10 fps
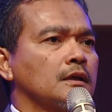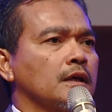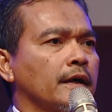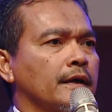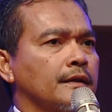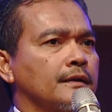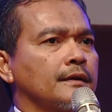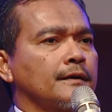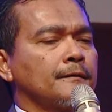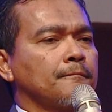And
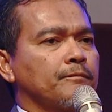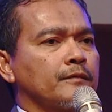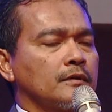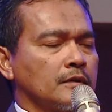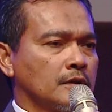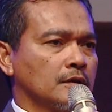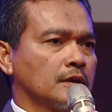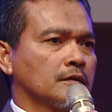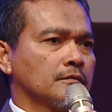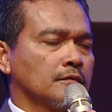
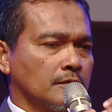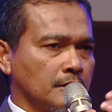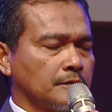in